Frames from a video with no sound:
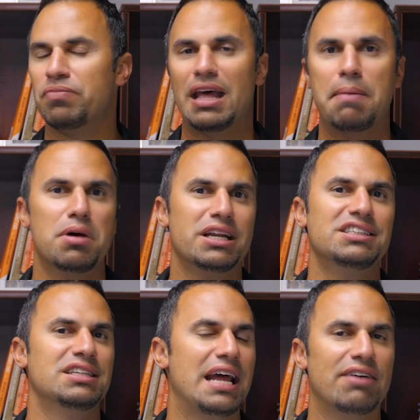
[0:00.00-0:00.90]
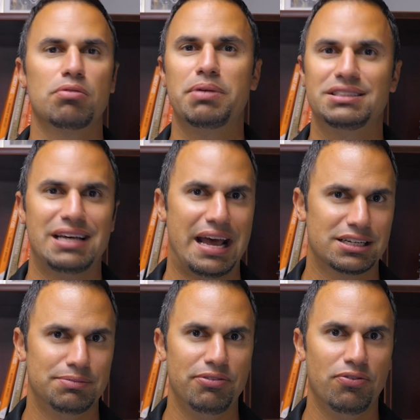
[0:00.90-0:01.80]
That money's never been
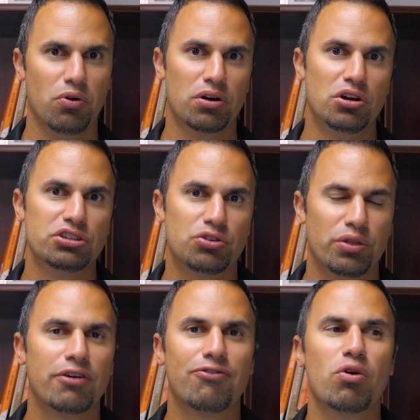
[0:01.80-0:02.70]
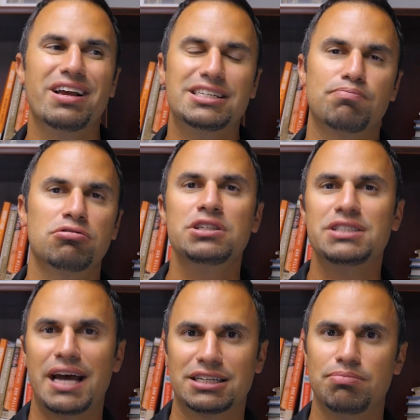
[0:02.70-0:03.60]
taxed before. So therefore, it's
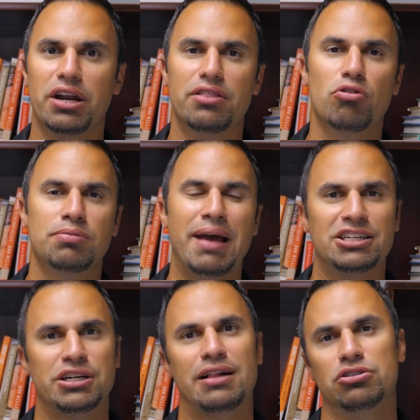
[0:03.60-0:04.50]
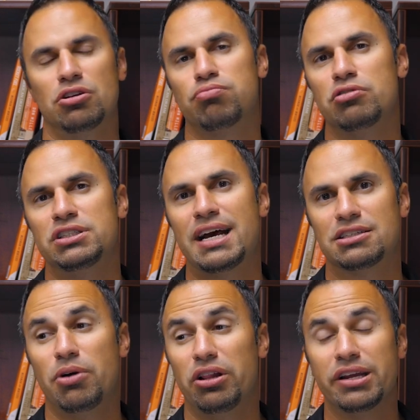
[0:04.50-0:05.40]
pre-tax money. Those match dollars are
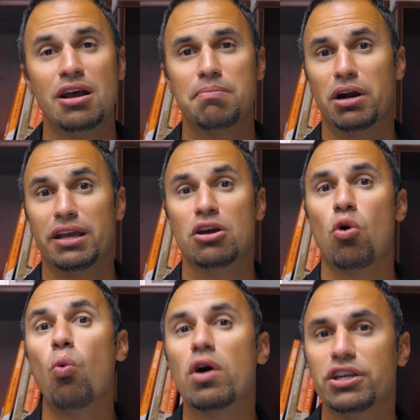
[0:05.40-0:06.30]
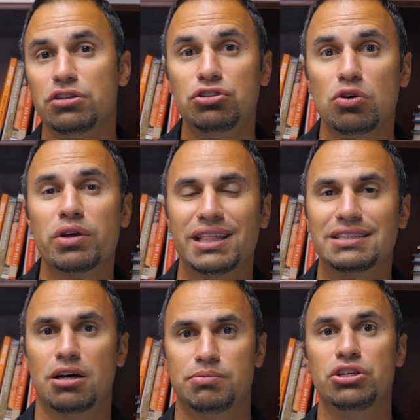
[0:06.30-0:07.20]
pre-tax money. Money. What you do with
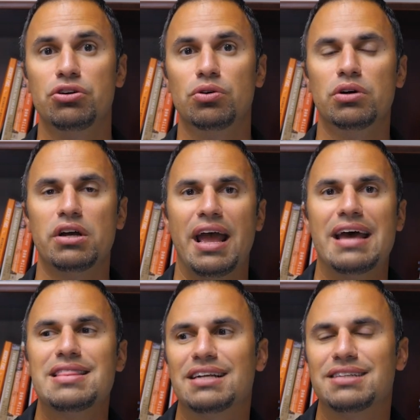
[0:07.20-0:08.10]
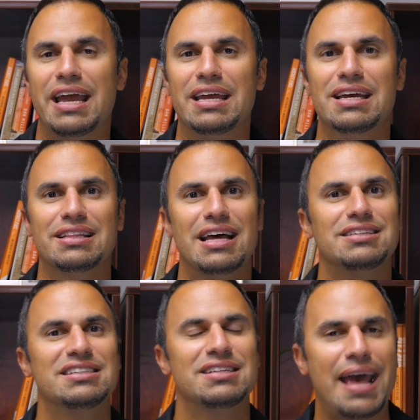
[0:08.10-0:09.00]
it's up to you. And that's a
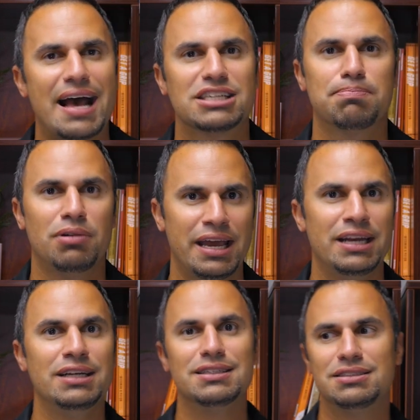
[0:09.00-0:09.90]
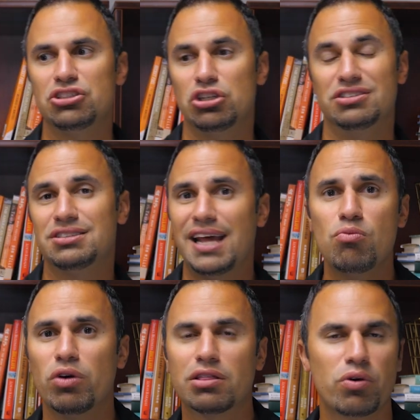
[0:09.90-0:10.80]
that's a tax planning decision.
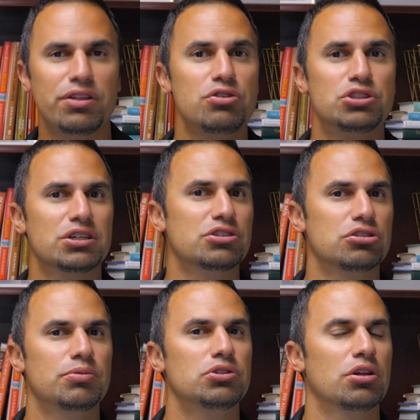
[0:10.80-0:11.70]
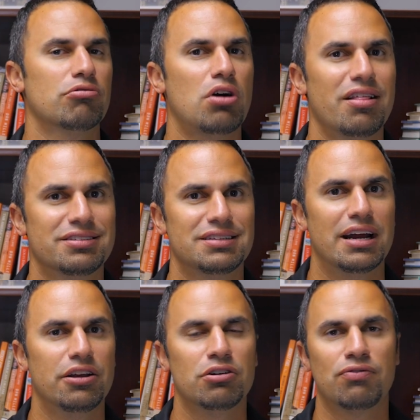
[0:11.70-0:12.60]
Same with whether you should contribute to the Roth
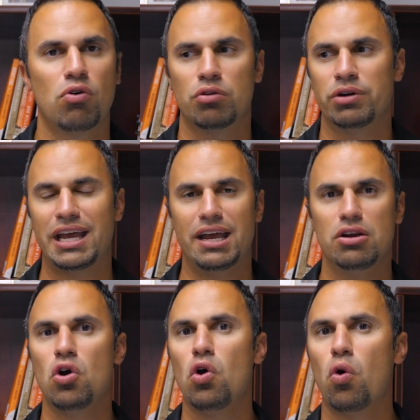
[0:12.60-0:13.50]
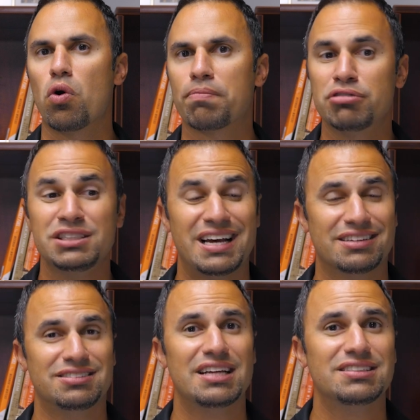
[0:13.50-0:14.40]
side of your 401k or
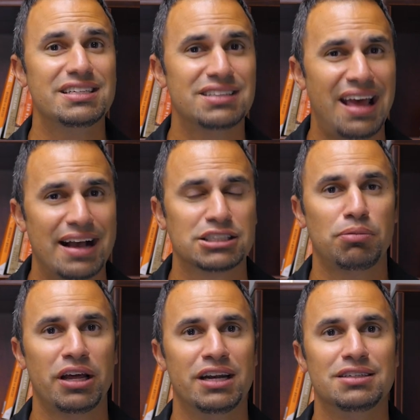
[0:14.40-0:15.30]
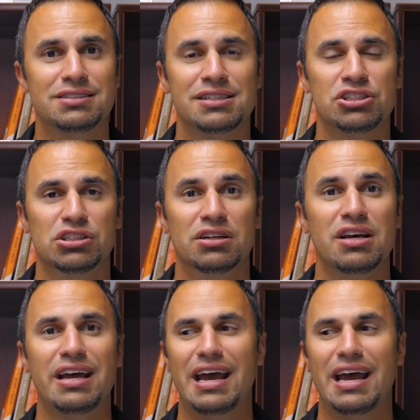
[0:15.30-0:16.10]
pre-tax. That's a tax planning decision.